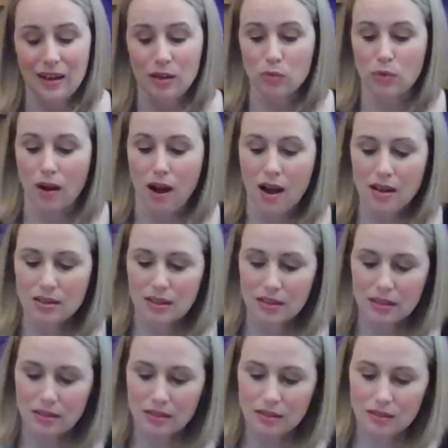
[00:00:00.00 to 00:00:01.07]
a
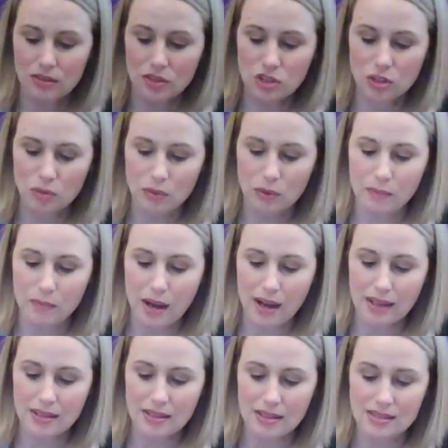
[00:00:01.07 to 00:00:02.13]
rock, to
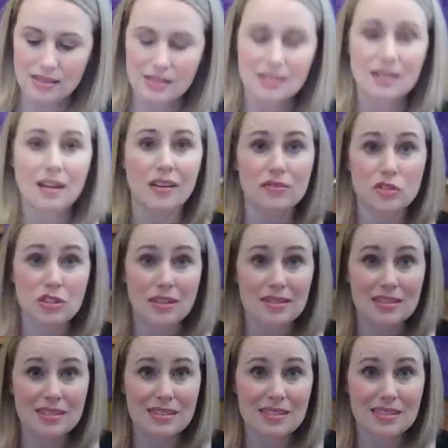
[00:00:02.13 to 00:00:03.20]
remind us of
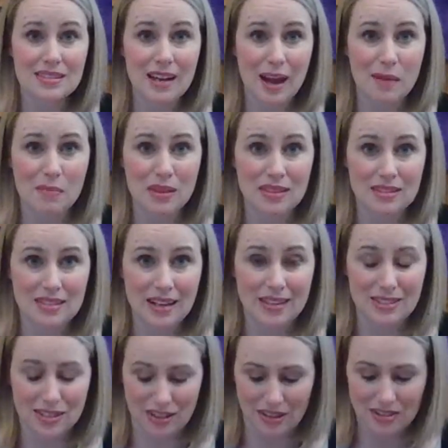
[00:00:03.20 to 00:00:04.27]
Jesus' time in the
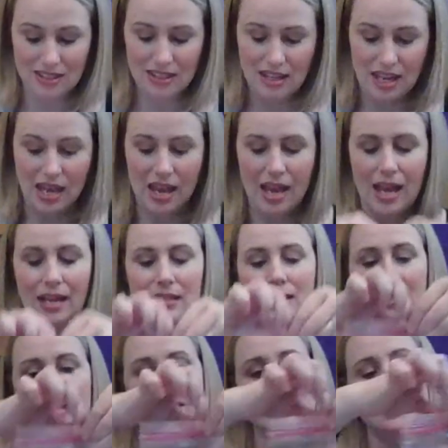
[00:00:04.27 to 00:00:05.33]
desert.
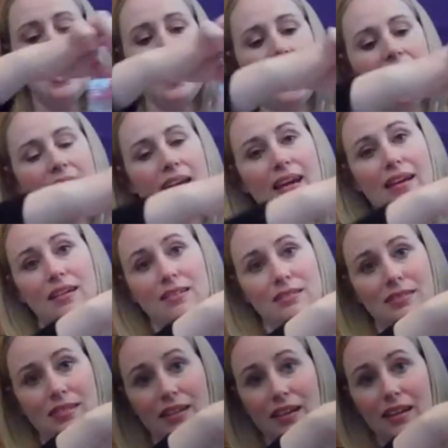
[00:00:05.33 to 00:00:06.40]
And today,
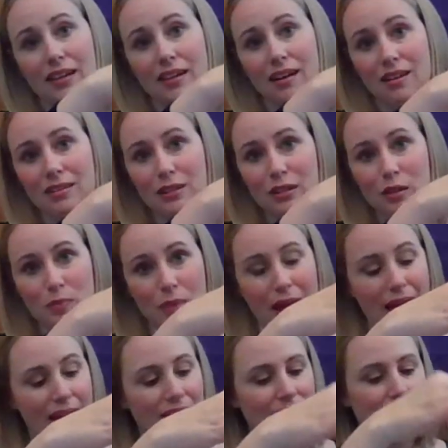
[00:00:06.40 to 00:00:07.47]
in our little
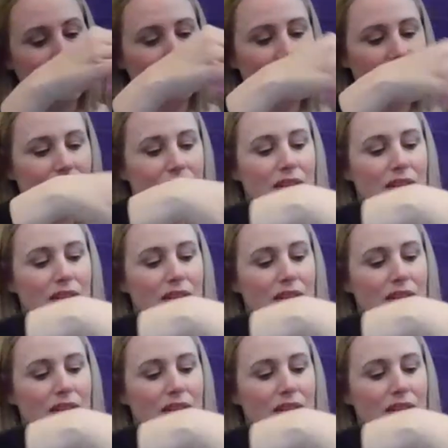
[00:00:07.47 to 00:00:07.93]
baggie,